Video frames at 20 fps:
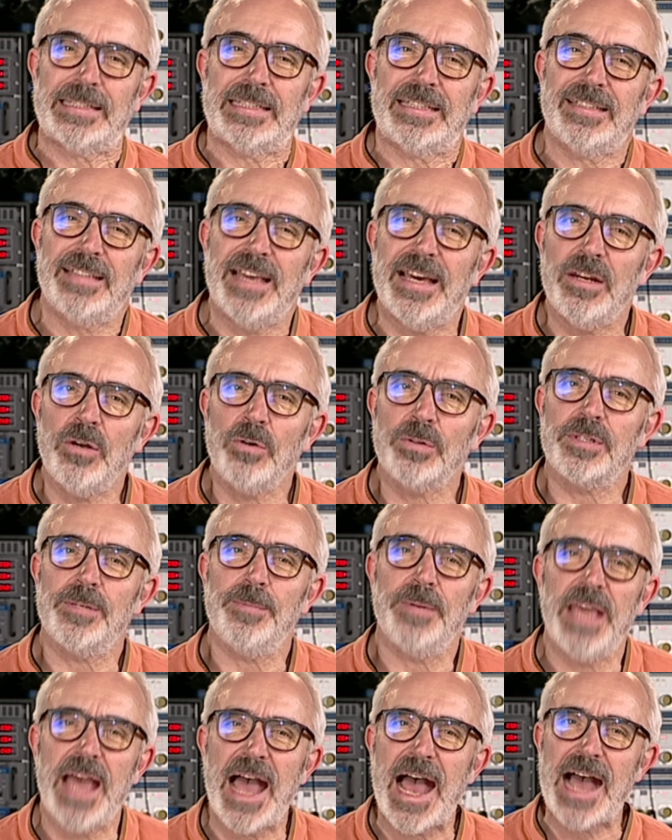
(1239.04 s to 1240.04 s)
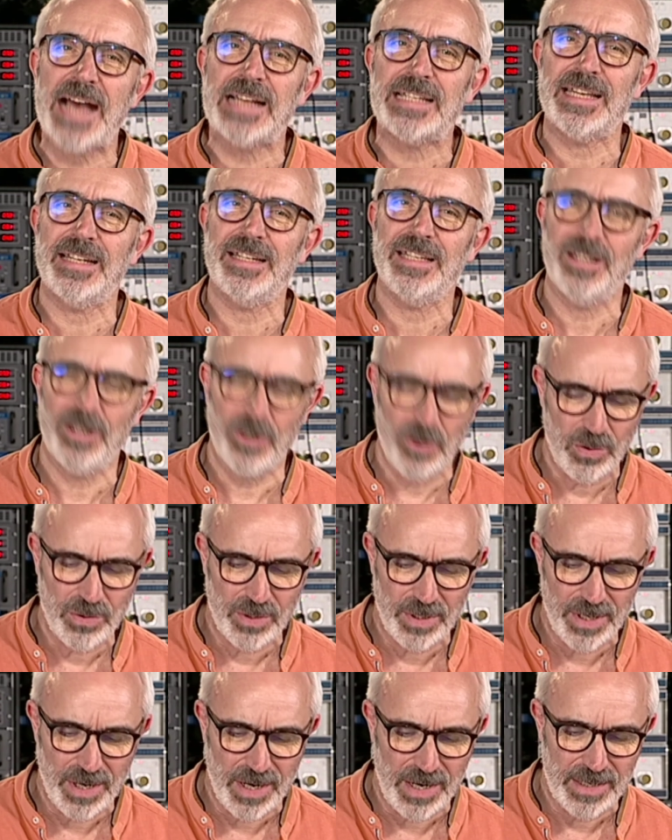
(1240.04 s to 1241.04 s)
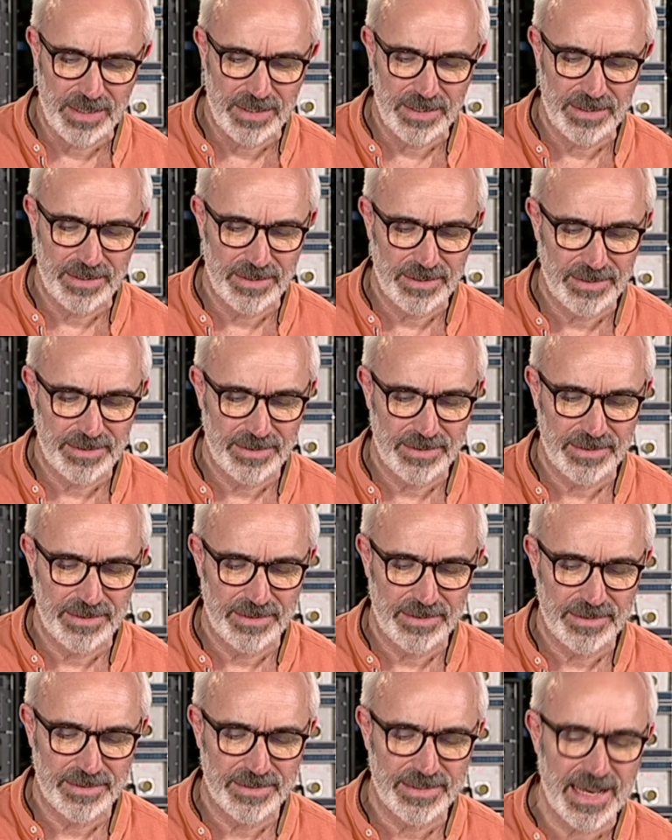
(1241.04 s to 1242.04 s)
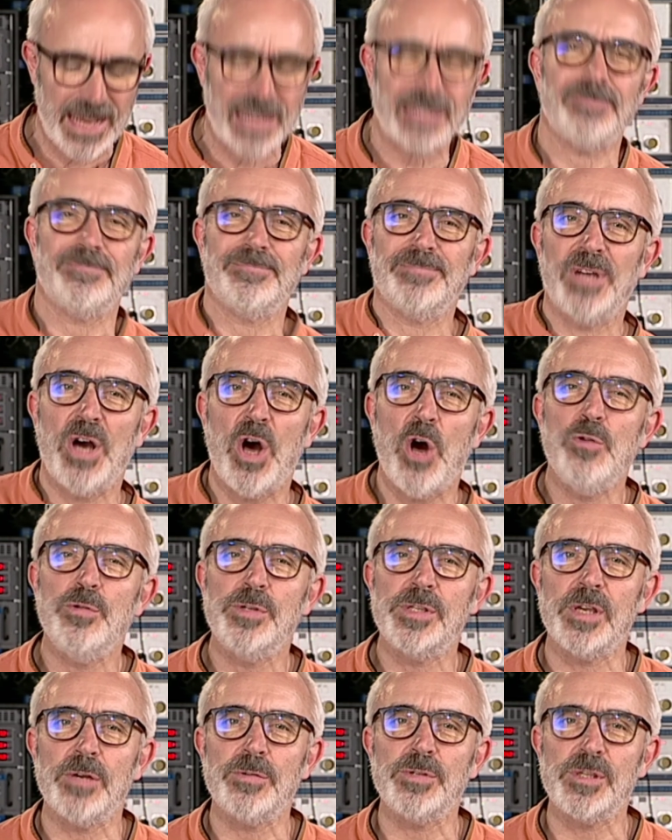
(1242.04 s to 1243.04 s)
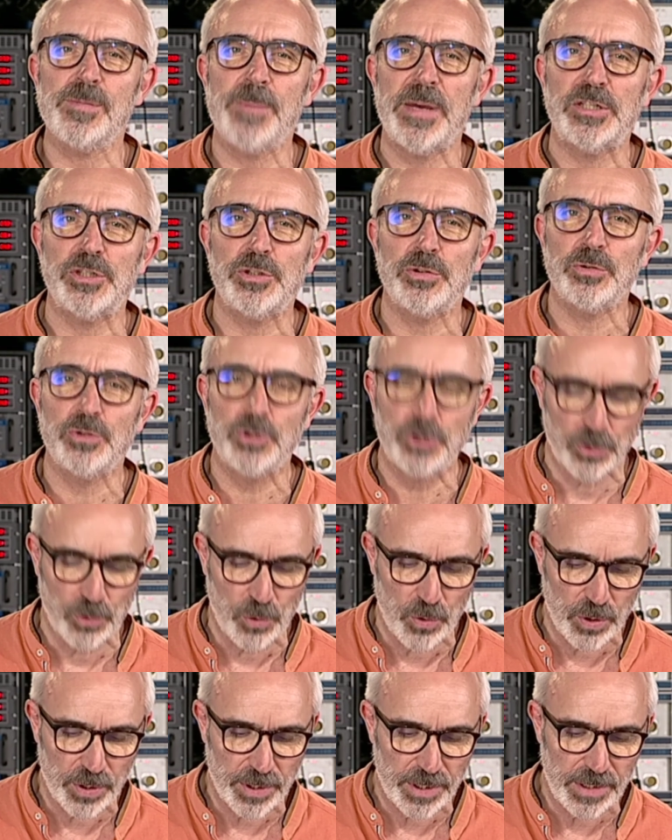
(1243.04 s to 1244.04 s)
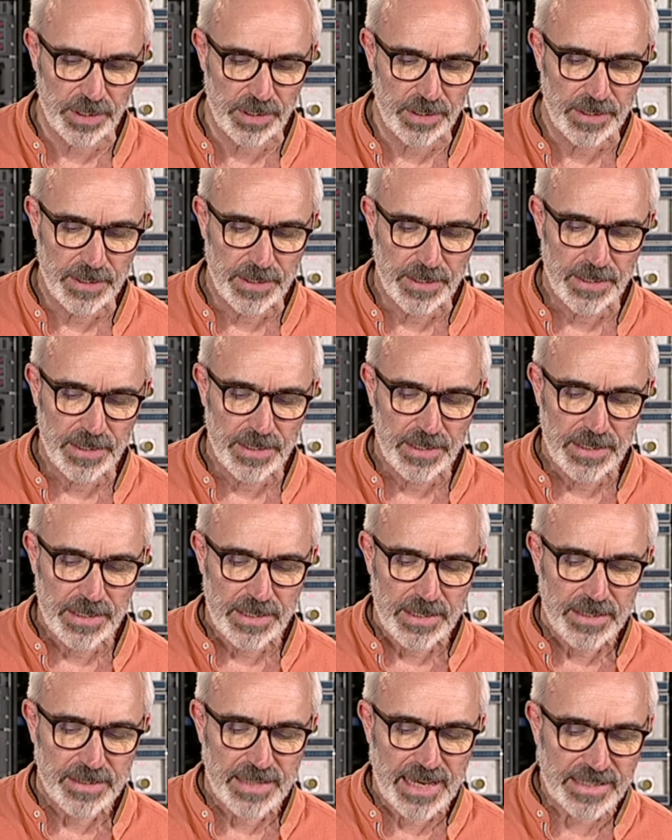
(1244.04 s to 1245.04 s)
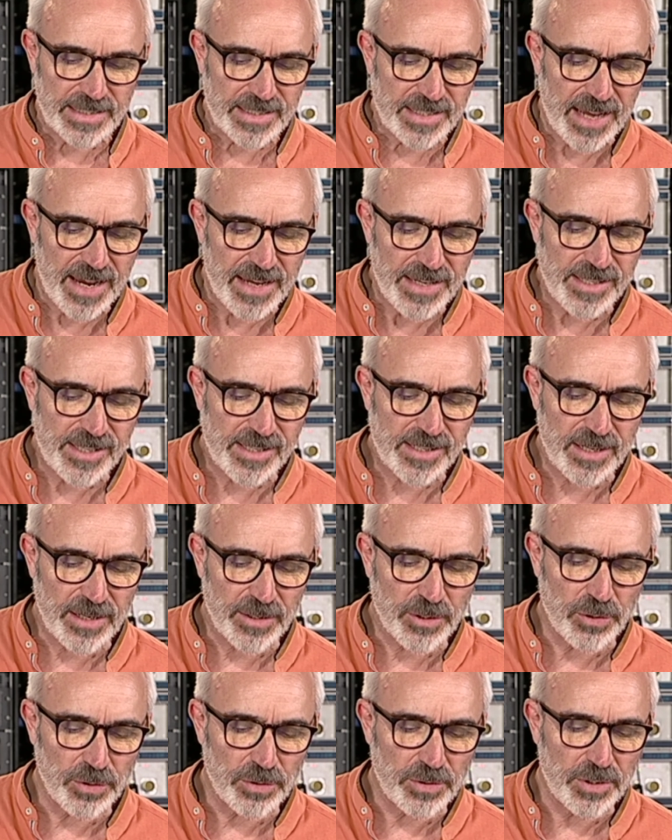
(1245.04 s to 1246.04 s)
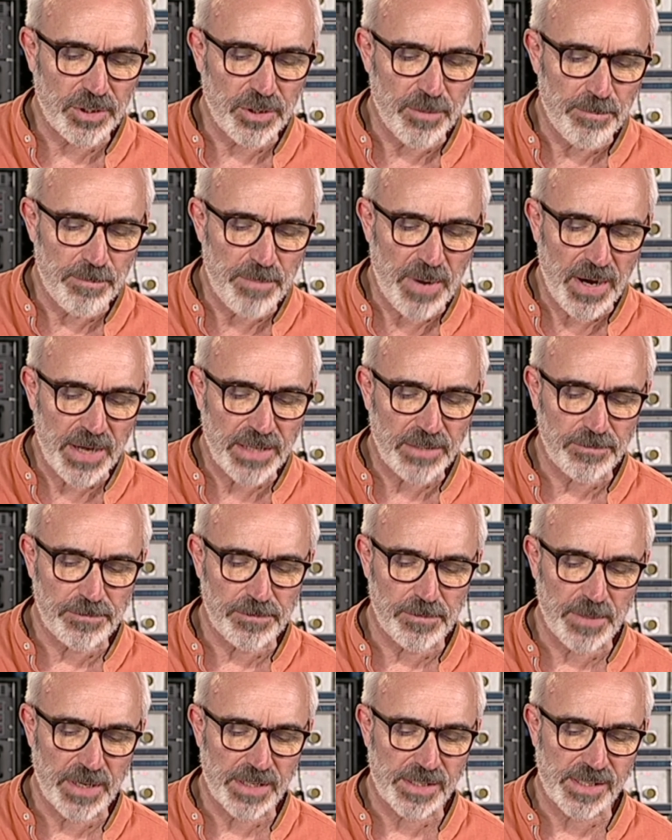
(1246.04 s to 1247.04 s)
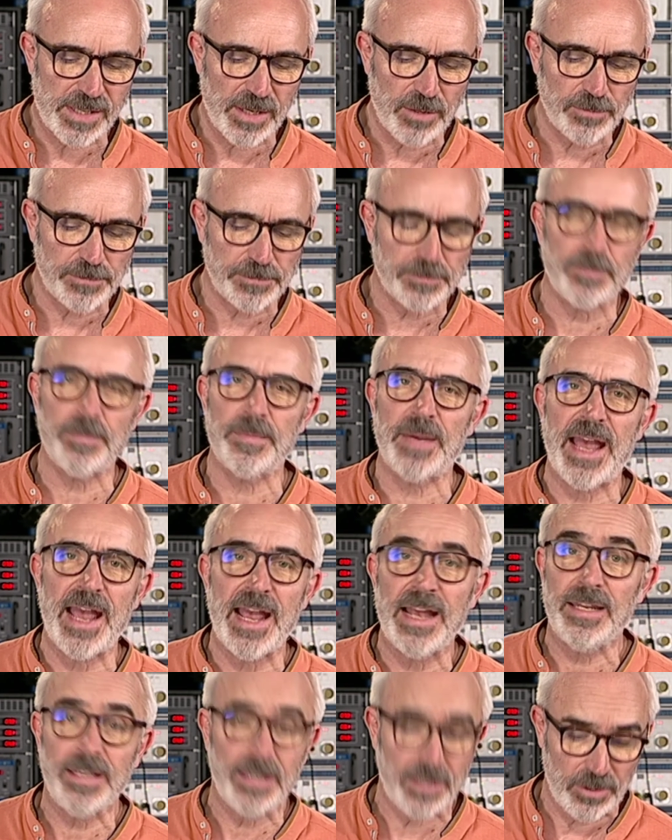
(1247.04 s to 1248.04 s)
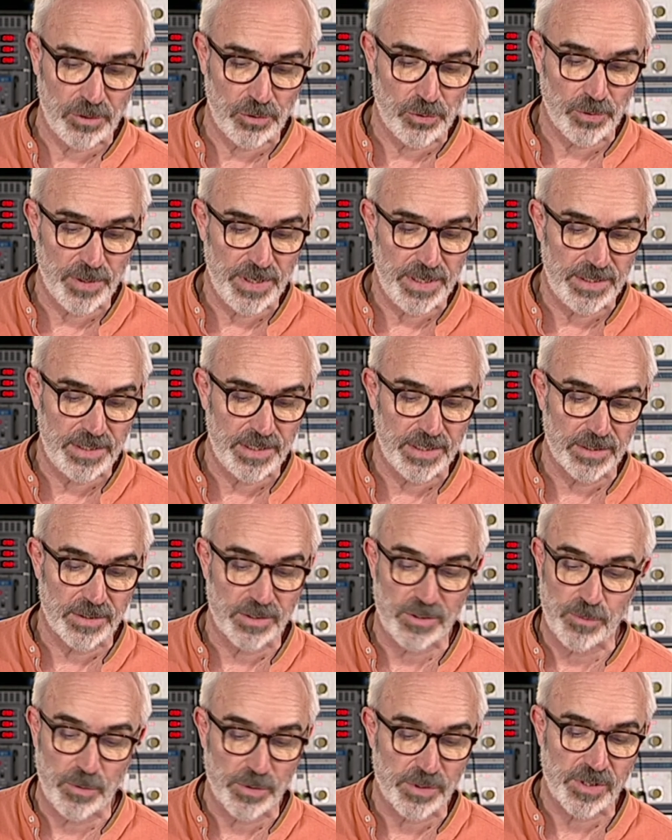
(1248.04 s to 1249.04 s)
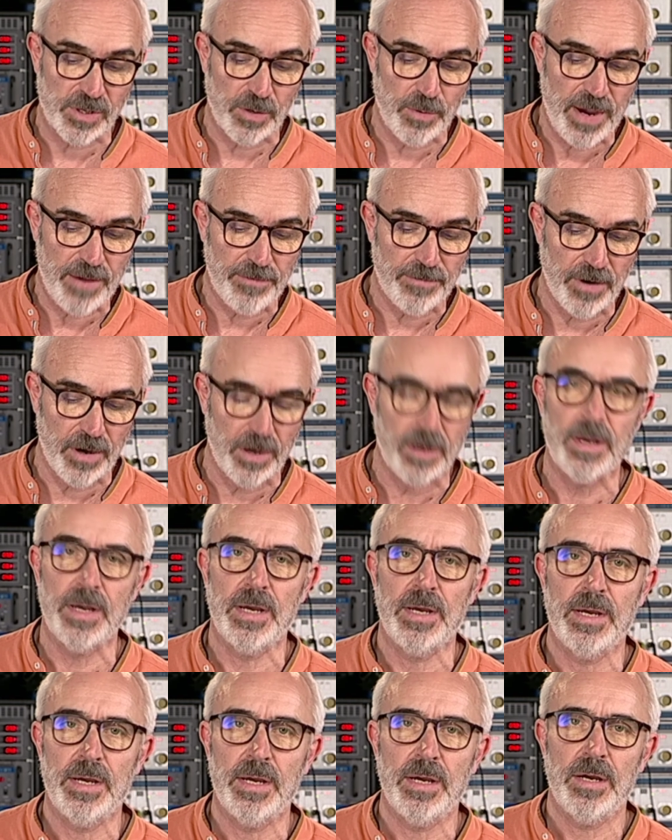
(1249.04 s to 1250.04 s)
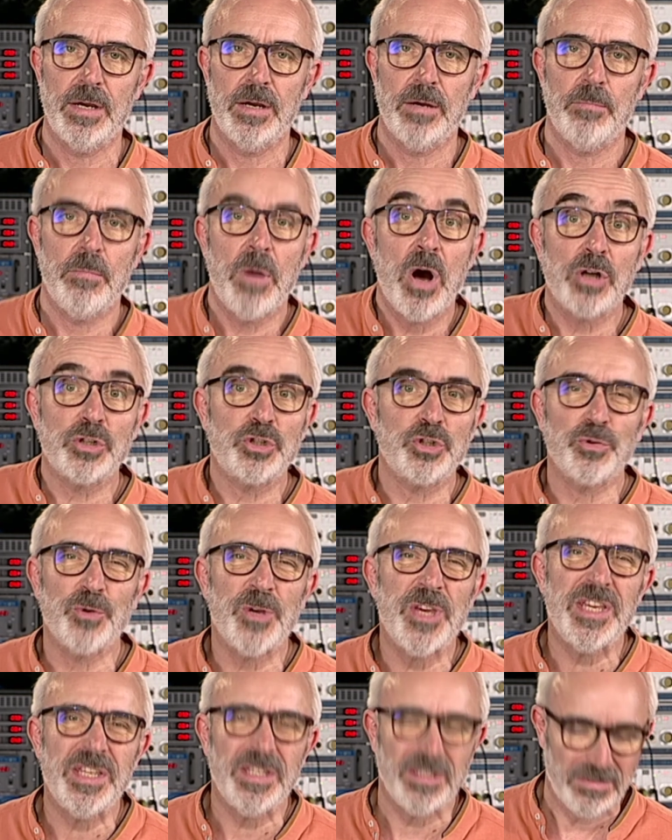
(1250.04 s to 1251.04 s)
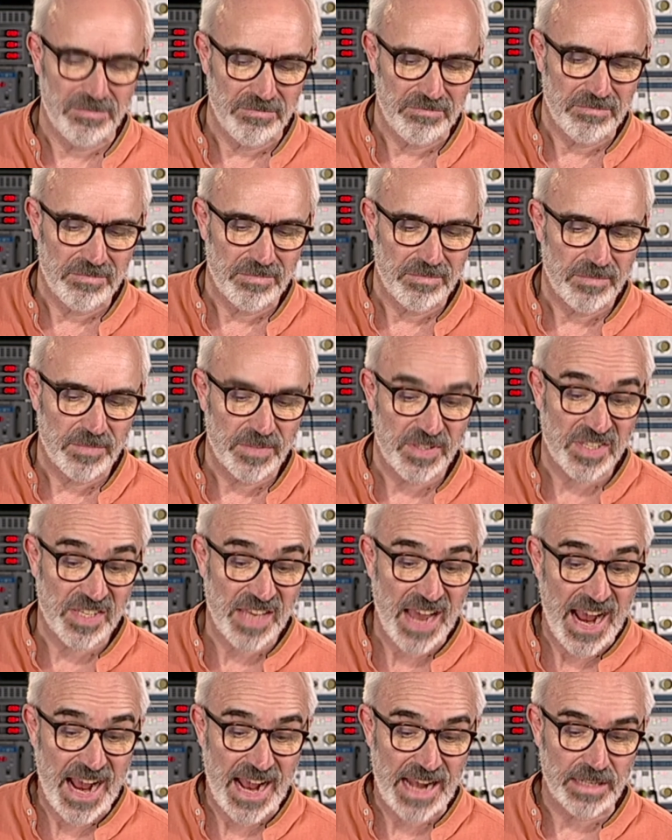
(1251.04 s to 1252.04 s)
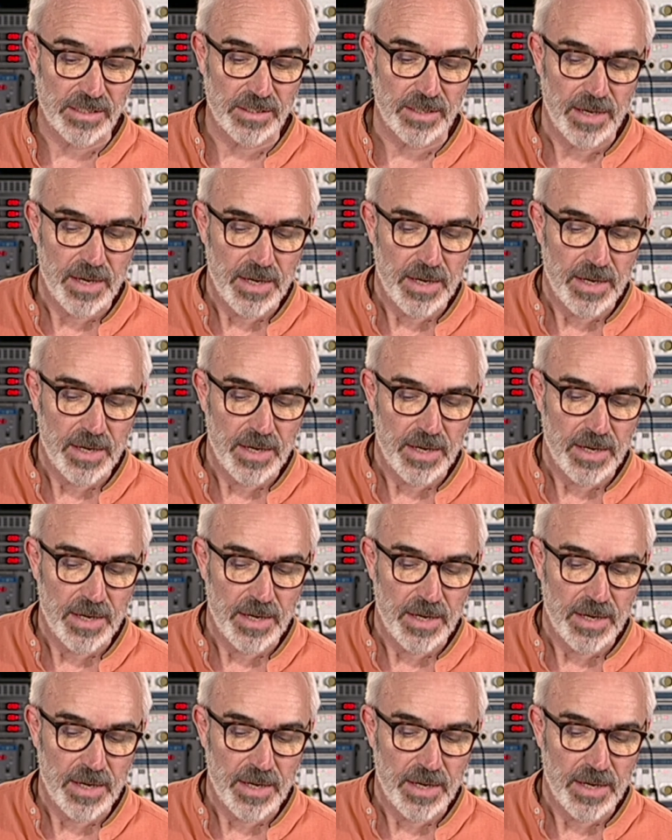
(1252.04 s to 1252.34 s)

They're not to be had any longer. That oh so special joy. That taste I could combine for myself from any ingredients whatsoever. Margarine, sand.